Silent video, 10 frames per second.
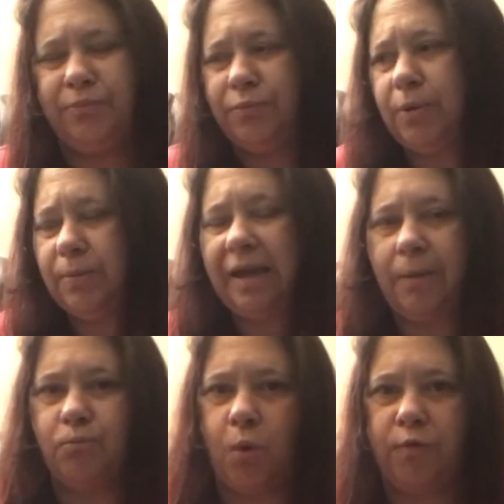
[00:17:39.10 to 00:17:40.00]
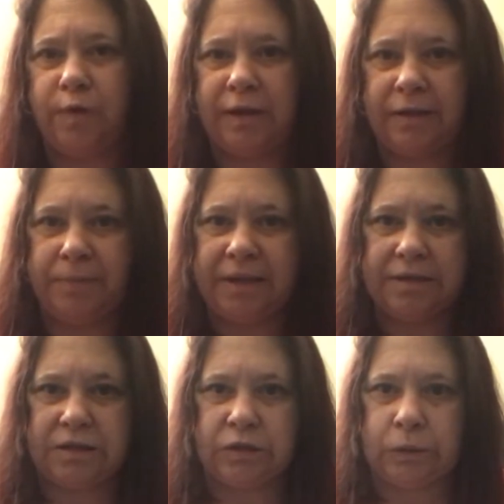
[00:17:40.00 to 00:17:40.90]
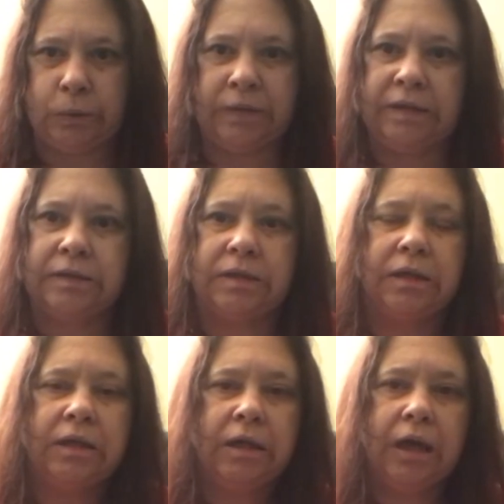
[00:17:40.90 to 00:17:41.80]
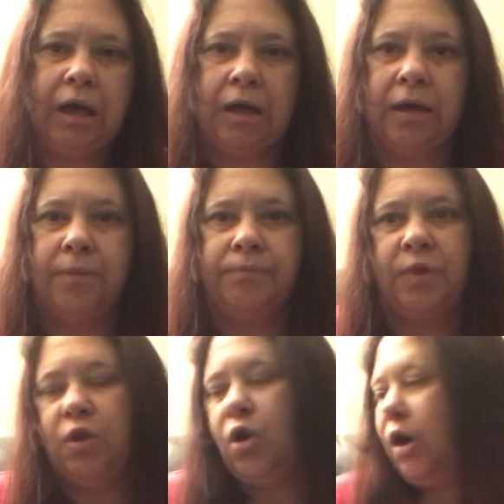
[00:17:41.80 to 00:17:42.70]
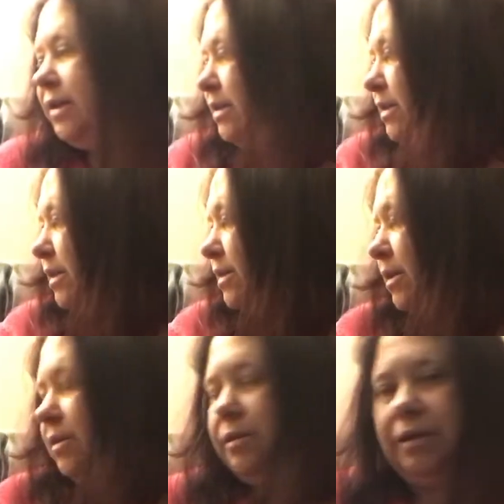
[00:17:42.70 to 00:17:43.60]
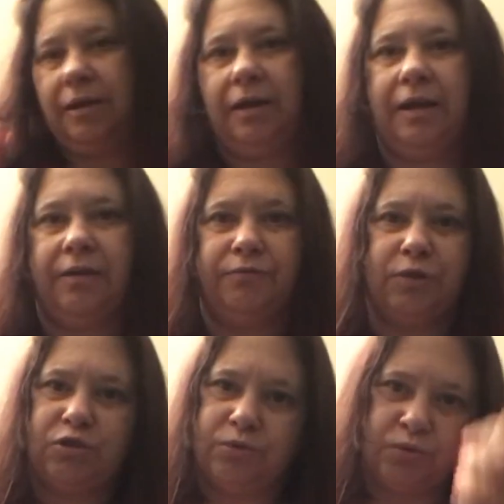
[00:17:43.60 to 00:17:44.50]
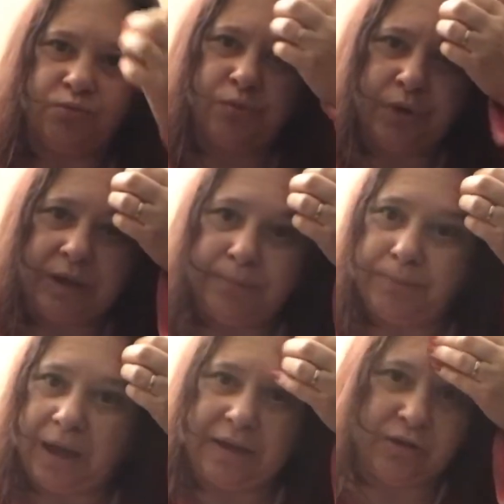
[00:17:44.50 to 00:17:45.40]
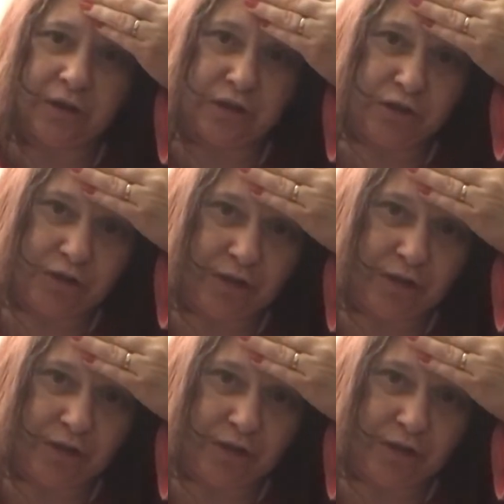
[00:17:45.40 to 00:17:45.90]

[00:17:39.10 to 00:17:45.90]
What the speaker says: probably waffling a bit tonight. I did have, which was really bad and I shouldn't